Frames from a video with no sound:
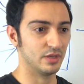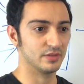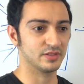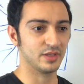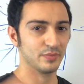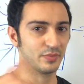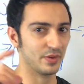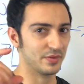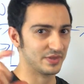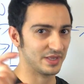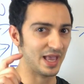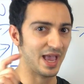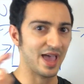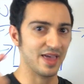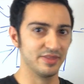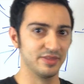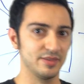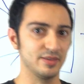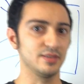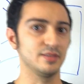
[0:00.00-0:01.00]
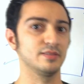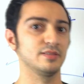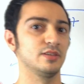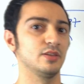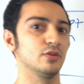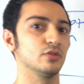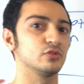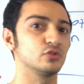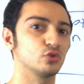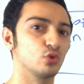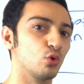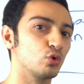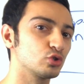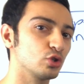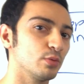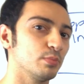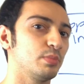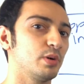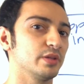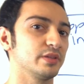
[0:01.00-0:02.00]
sometimes I add these, you know,
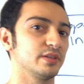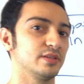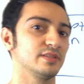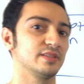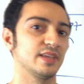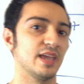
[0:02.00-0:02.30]
social buttons.